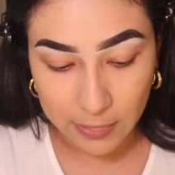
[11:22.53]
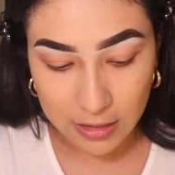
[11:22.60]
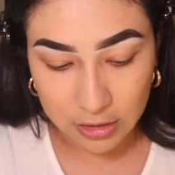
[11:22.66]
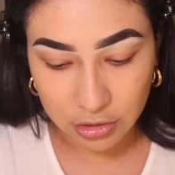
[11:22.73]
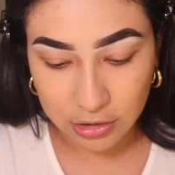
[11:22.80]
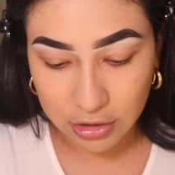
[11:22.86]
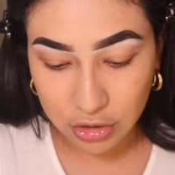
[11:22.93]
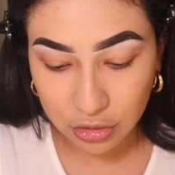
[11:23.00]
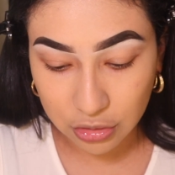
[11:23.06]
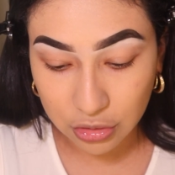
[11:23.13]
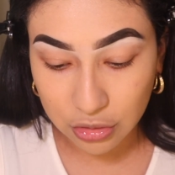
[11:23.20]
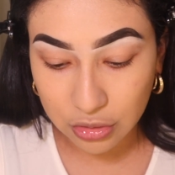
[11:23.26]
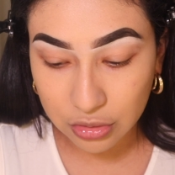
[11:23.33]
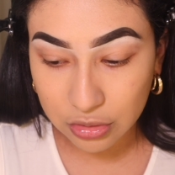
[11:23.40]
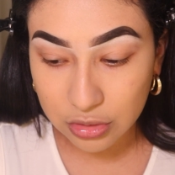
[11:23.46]
So I do
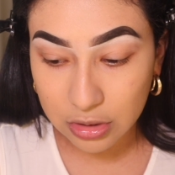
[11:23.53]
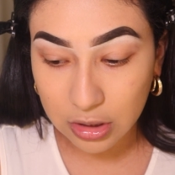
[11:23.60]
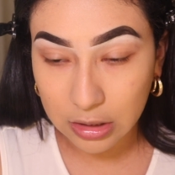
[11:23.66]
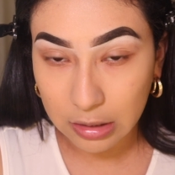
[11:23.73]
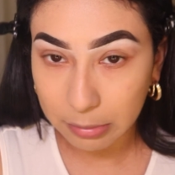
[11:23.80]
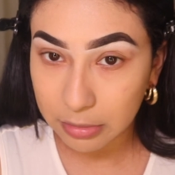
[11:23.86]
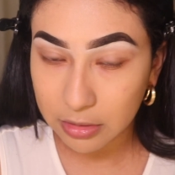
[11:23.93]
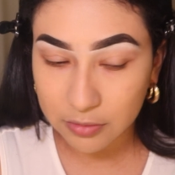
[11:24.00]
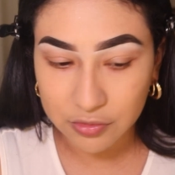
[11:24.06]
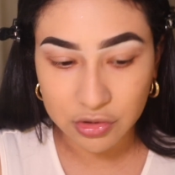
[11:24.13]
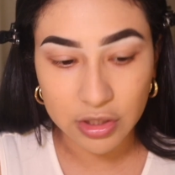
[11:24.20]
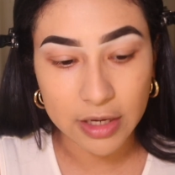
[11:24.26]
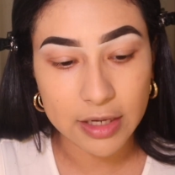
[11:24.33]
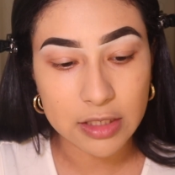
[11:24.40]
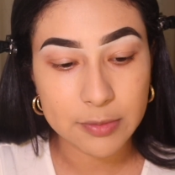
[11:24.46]
use a couple of
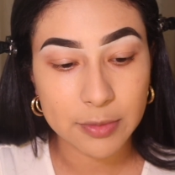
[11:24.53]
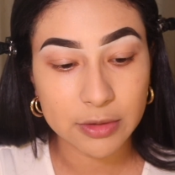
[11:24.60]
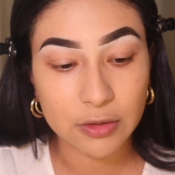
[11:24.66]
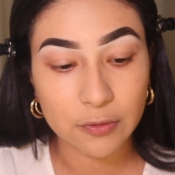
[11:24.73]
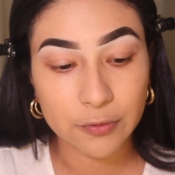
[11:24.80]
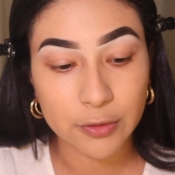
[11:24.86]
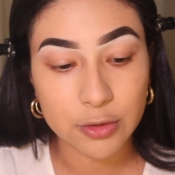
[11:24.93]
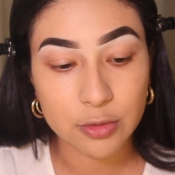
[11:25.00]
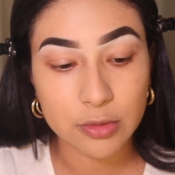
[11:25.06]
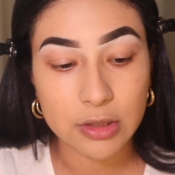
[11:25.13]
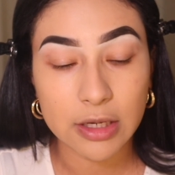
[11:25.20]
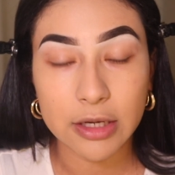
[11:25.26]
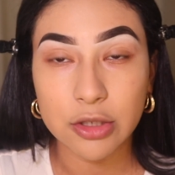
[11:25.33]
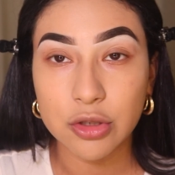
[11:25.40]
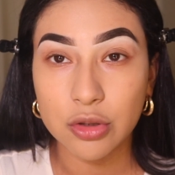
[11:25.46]
shades, but the first one
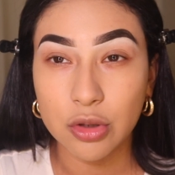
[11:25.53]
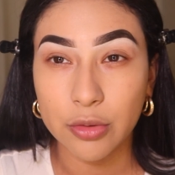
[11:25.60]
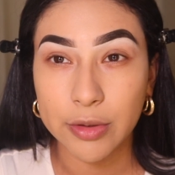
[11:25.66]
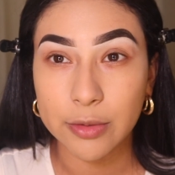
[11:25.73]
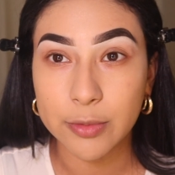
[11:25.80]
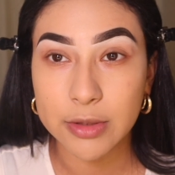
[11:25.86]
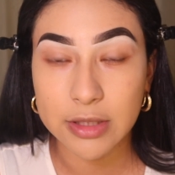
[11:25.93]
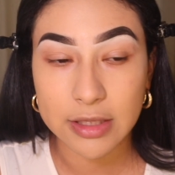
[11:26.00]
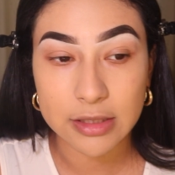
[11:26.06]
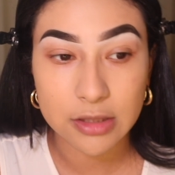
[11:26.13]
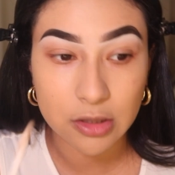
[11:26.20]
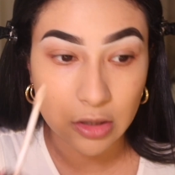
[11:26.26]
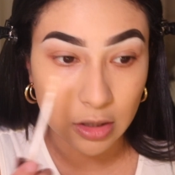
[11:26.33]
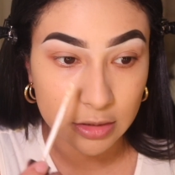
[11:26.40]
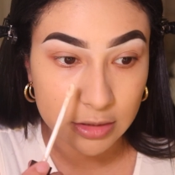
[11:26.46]
that I do go in with is
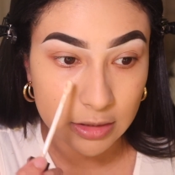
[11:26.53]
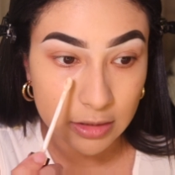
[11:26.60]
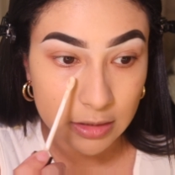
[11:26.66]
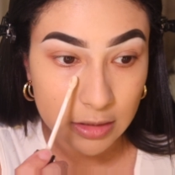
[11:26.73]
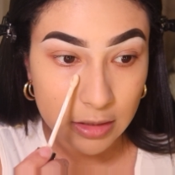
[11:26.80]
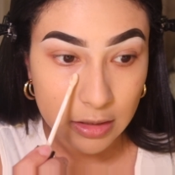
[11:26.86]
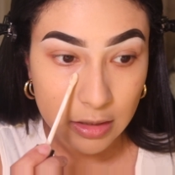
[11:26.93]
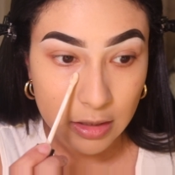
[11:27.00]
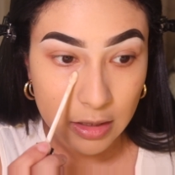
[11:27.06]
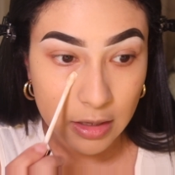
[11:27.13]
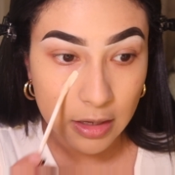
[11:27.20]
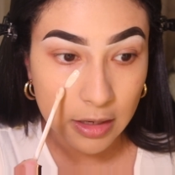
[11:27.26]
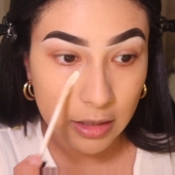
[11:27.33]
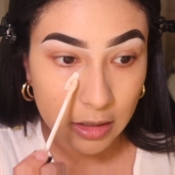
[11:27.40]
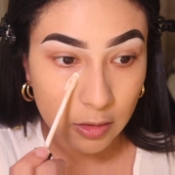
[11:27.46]
Cotton,
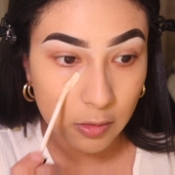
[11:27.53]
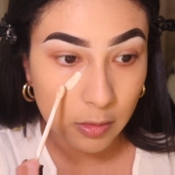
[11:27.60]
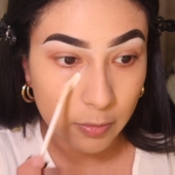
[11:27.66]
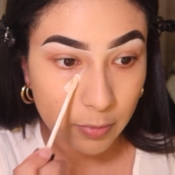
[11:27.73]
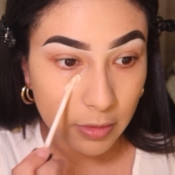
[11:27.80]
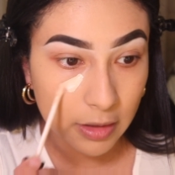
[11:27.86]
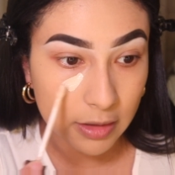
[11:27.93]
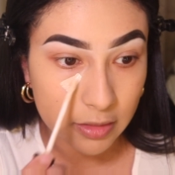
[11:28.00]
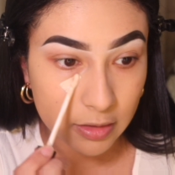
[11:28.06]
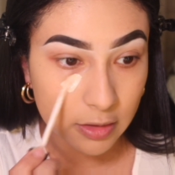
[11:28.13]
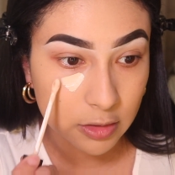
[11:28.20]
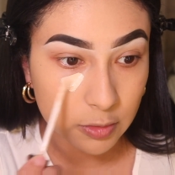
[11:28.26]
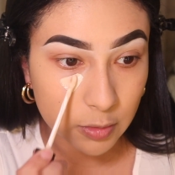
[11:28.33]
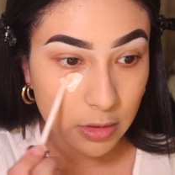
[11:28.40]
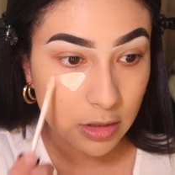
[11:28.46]
and I'll apply
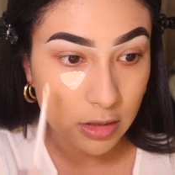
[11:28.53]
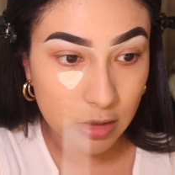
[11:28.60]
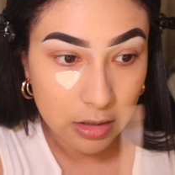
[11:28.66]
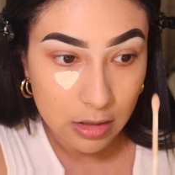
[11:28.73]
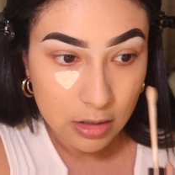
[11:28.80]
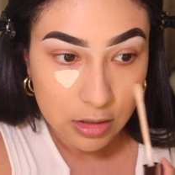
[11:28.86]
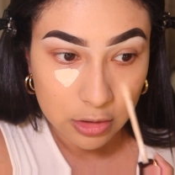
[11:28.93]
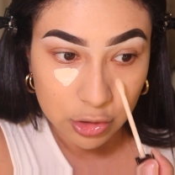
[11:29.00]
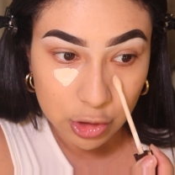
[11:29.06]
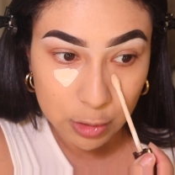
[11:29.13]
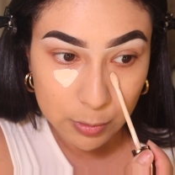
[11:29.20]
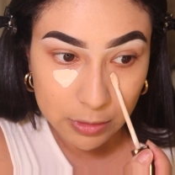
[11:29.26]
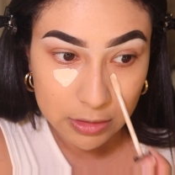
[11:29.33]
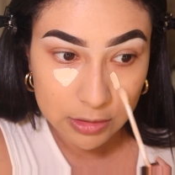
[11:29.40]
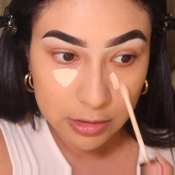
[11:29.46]
this one just
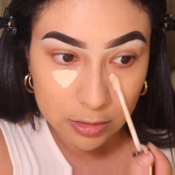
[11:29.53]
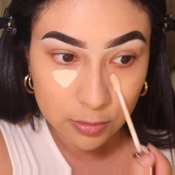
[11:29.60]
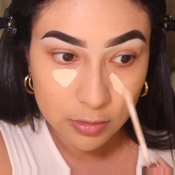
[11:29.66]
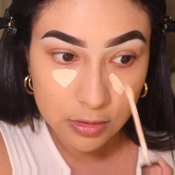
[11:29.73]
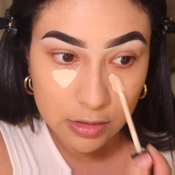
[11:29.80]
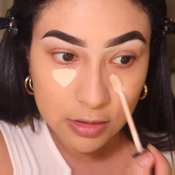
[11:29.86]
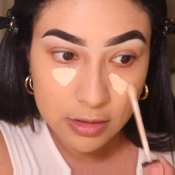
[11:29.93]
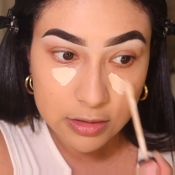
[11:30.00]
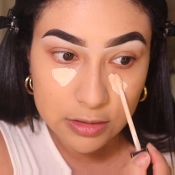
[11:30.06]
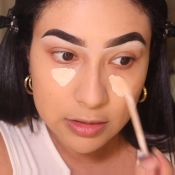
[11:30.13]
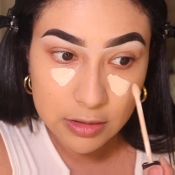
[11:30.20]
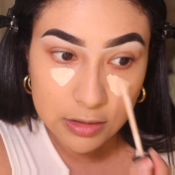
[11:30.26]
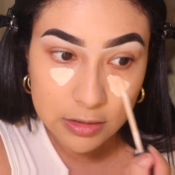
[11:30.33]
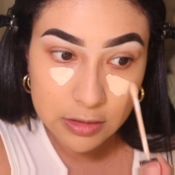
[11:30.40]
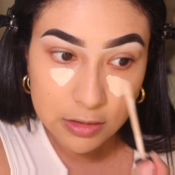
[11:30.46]
because this one
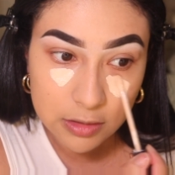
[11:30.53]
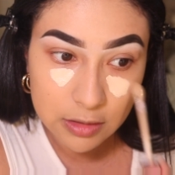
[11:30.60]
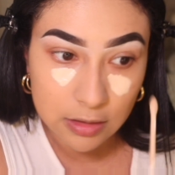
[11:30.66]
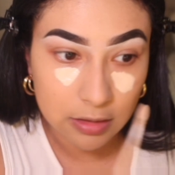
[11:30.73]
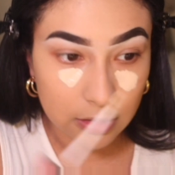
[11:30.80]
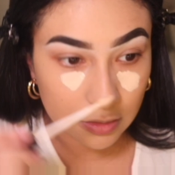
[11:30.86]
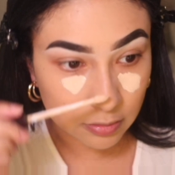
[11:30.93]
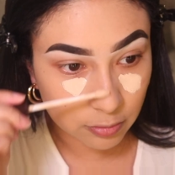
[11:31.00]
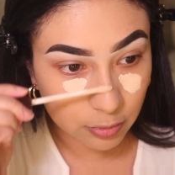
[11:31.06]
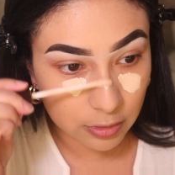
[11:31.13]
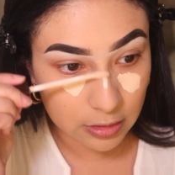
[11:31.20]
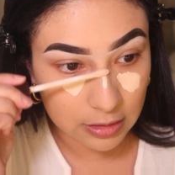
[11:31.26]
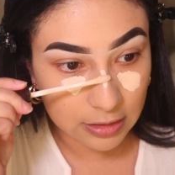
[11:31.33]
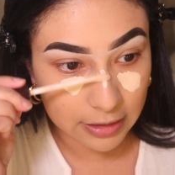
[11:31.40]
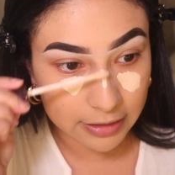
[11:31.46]
isn't
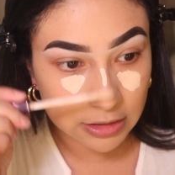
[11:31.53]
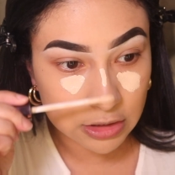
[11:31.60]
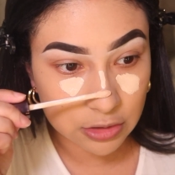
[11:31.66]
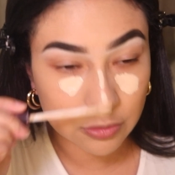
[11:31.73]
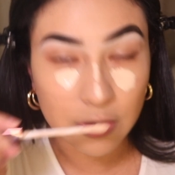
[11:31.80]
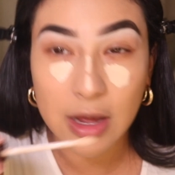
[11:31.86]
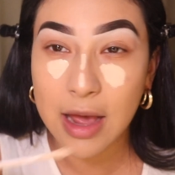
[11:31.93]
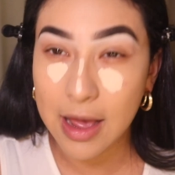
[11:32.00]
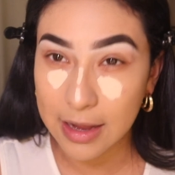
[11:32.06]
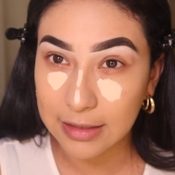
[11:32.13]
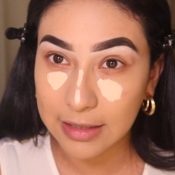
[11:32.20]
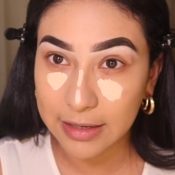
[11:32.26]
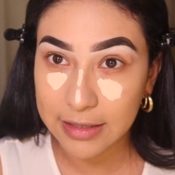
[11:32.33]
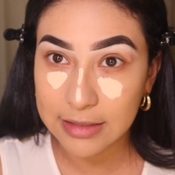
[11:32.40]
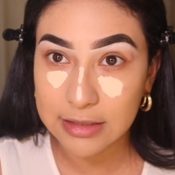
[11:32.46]
really like to
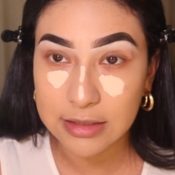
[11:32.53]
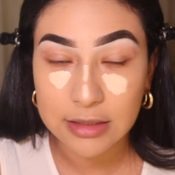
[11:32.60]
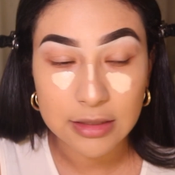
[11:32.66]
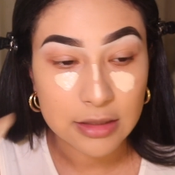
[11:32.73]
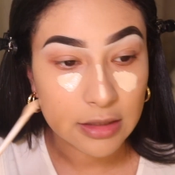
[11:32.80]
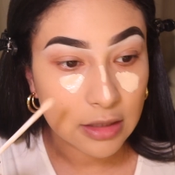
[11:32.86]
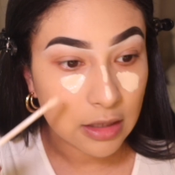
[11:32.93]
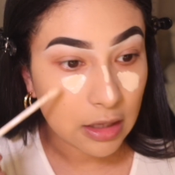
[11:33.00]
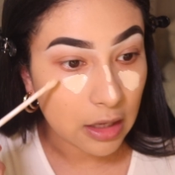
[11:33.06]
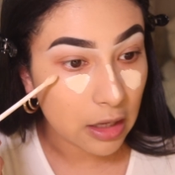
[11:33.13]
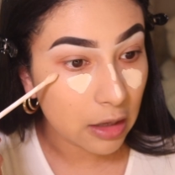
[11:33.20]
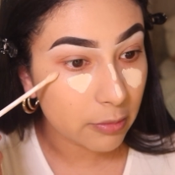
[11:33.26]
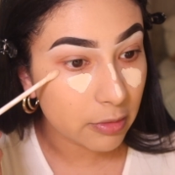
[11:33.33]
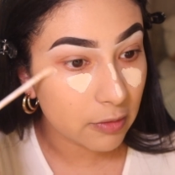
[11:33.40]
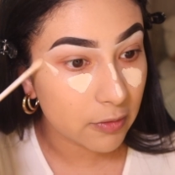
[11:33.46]
highlight,
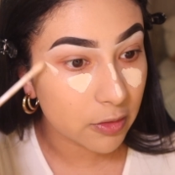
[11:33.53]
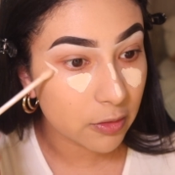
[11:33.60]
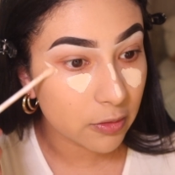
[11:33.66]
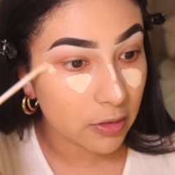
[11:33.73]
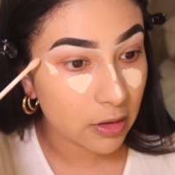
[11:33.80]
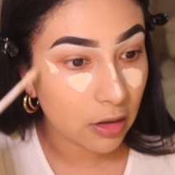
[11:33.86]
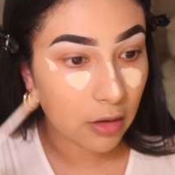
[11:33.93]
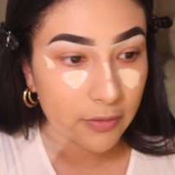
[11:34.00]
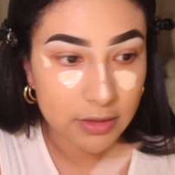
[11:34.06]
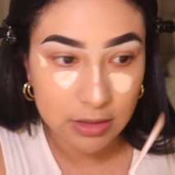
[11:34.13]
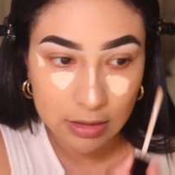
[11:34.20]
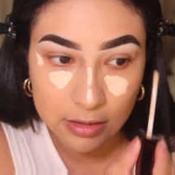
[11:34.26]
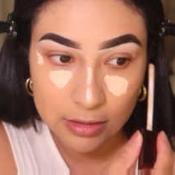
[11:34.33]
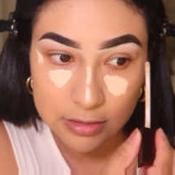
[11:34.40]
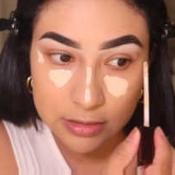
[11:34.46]
even though
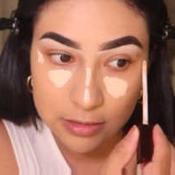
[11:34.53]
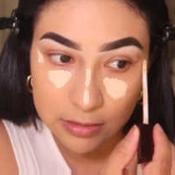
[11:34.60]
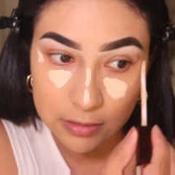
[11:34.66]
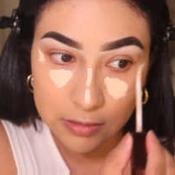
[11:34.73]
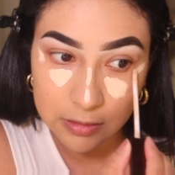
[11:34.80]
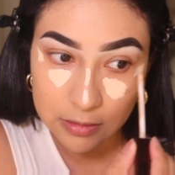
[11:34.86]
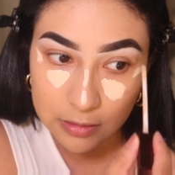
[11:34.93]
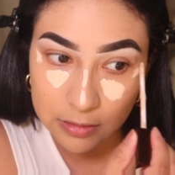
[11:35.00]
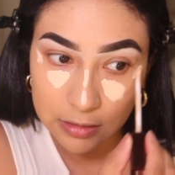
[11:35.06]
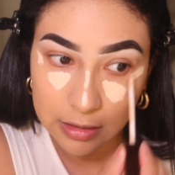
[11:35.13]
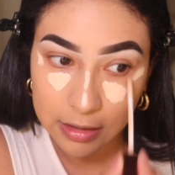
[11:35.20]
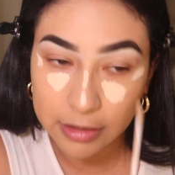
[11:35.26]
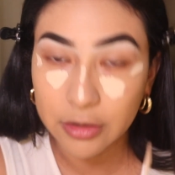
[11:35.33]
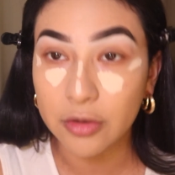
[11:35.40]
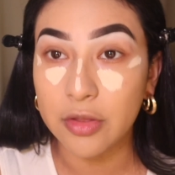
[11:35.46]
obviously it is
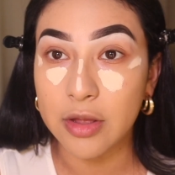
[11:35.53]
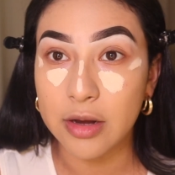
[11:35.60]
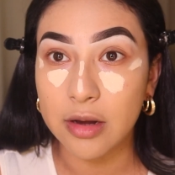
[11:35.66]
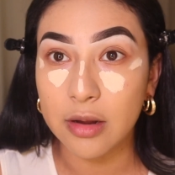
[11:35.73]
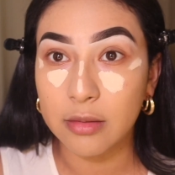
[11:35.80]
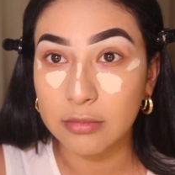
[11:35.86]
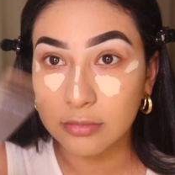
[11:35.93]
lighter than